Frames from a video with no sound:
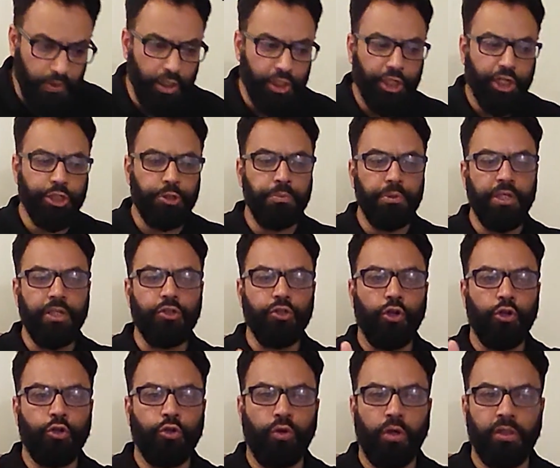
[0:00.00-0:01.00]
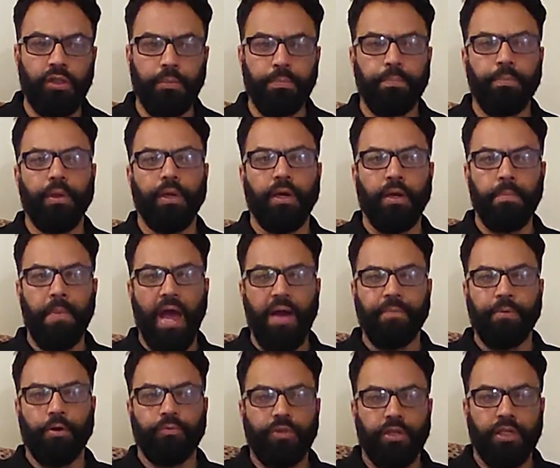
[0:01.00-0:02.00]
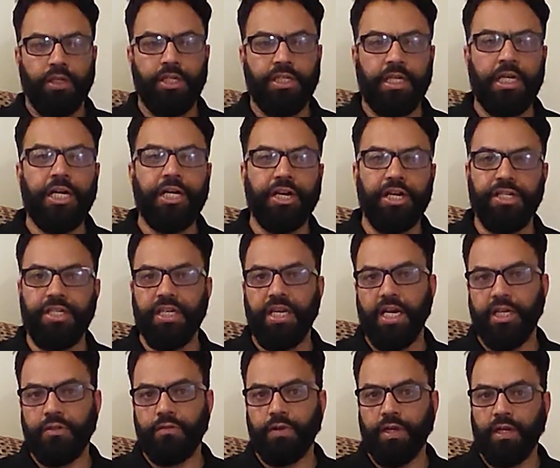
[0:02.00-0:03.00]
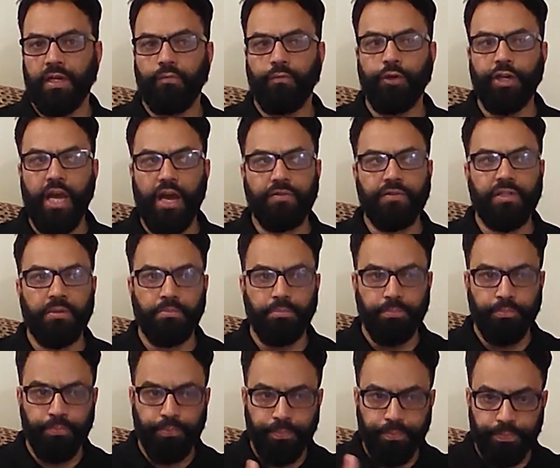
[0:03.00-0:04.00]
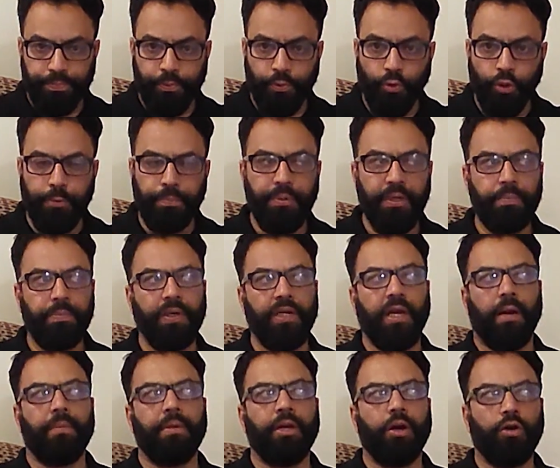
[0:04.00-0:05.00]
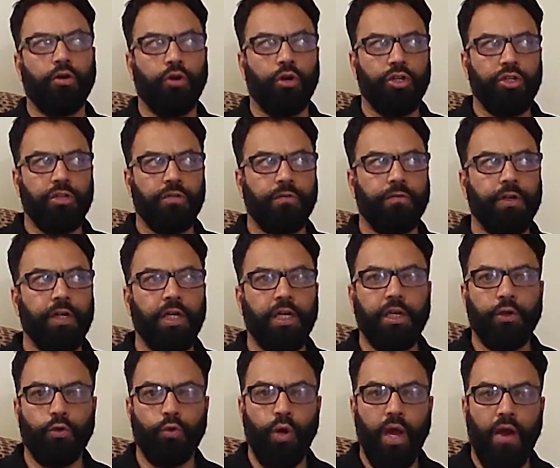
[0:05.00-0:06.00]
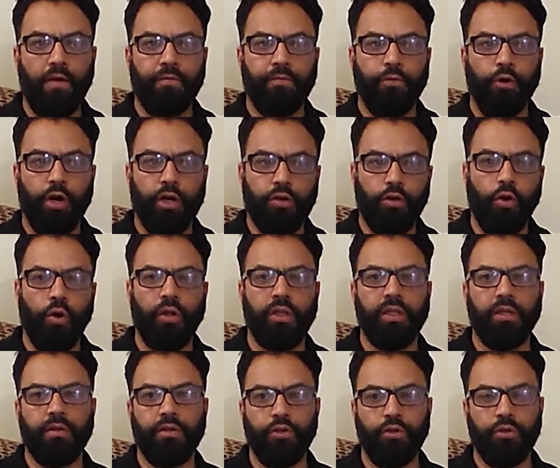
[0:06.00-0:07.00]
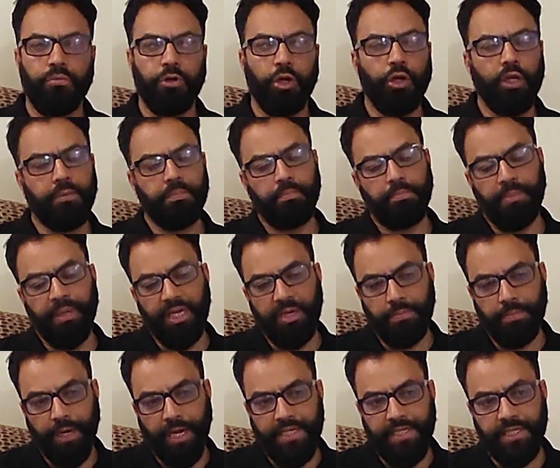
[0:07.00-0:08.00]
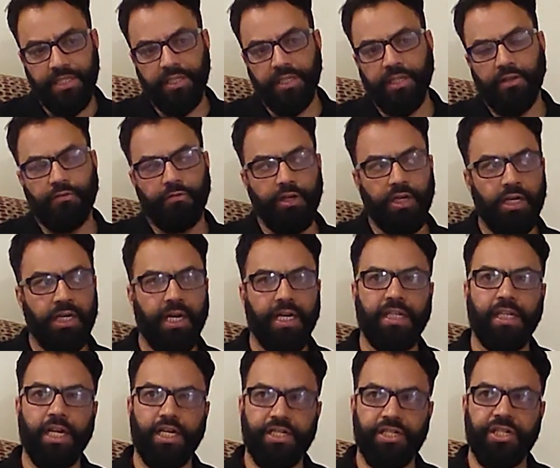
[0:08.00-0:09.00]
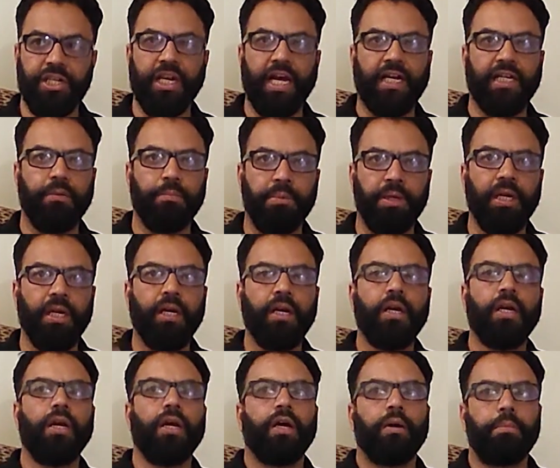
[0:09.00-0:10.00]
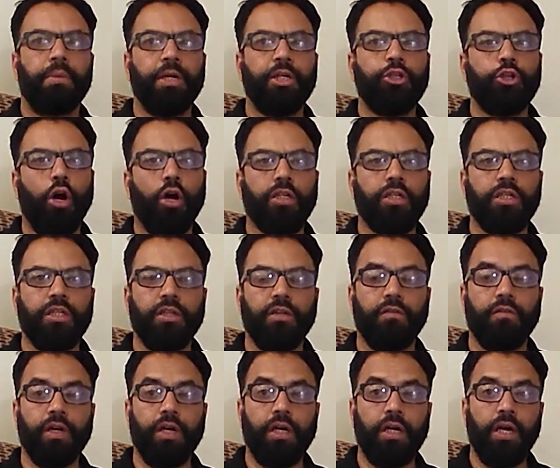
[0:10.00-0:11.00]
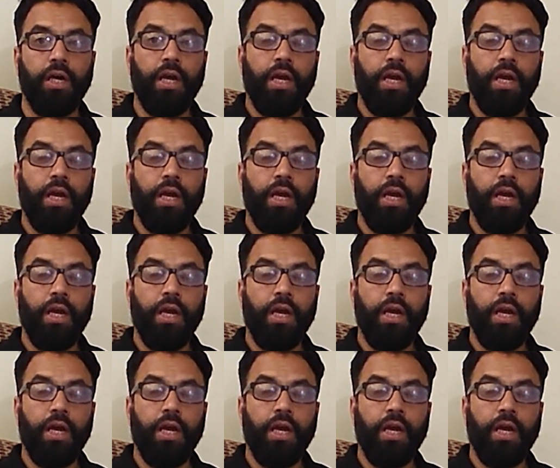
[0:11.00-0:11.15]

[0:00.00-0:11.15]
Kashmir is also on the map of this literacy as well. We have some good people coming across the world who have got all the big prizes in the world, and they are sitting at the big shots in the world.